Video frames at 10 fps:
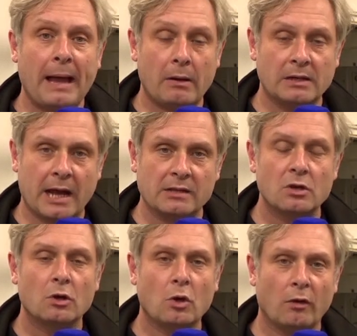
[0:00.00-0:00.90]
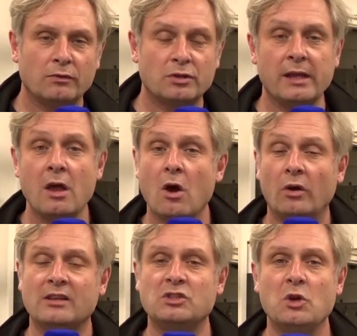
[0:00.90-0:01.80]
PowerKuts, Coventry, on
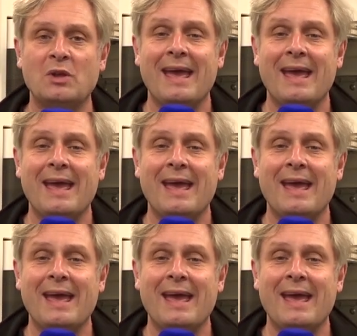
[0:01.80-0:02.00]
a Studer